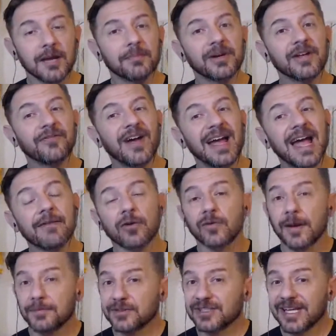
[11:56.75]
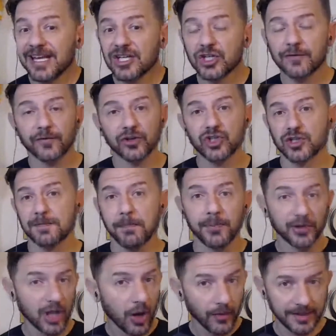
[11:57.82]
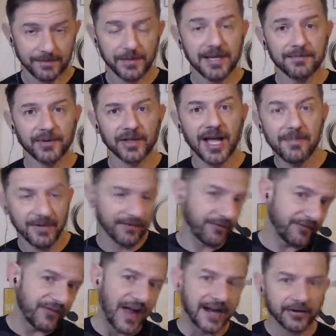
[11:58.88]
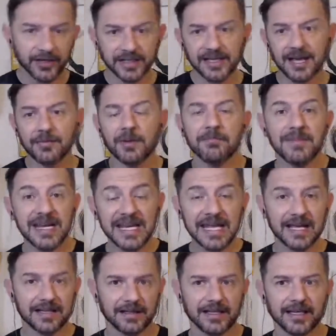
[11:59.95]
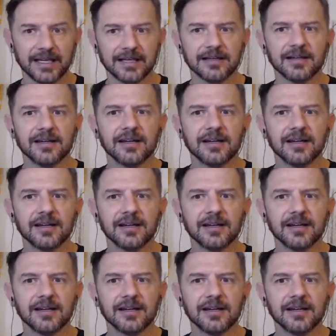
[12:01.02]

But if I have a reputation for just blowing people up and firing them immediately,